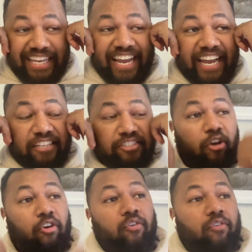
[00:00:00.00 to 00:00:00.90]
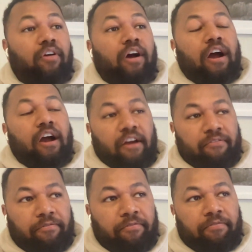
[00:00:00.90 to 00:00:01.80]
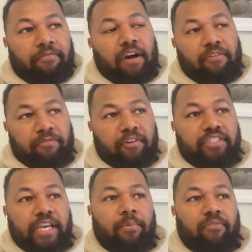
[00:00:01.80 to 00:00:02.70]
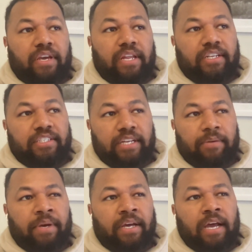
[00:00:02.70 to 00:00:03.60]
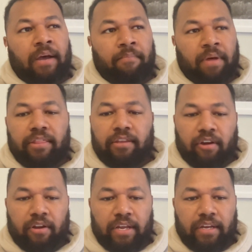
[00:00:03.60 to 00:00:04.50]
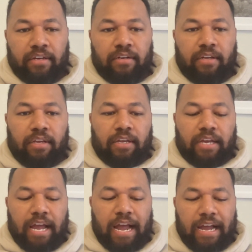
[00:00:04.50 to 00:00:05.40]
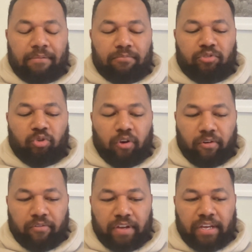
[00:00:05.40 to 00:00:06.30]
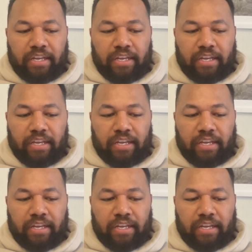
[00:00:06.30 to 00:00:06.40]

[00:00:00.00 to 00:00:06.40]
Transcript: Yeah, so I, I, first came over here initially about a month ago now, um, touring with